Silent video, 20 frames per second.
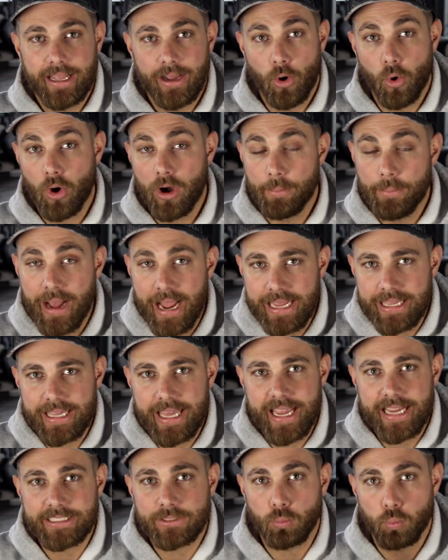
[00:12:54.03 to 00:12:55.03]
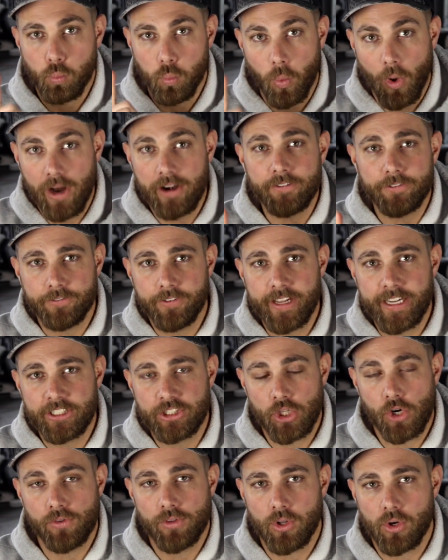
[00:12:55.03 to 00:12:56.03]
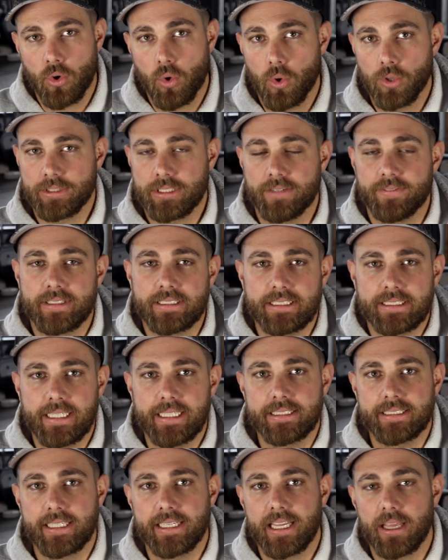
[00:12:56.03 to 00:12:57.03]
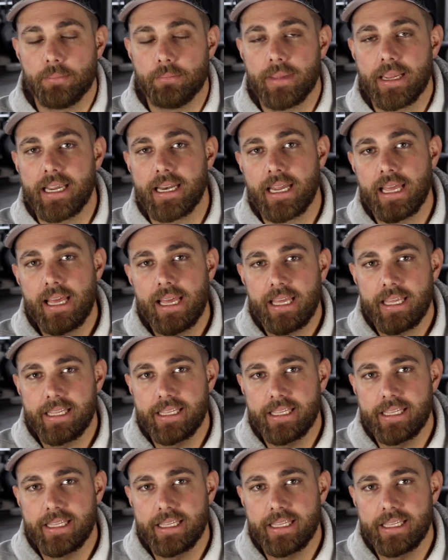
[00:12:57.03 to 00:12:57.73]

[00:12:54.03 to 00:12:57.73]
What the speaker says: Or in my case, one fish over the course of a season can mean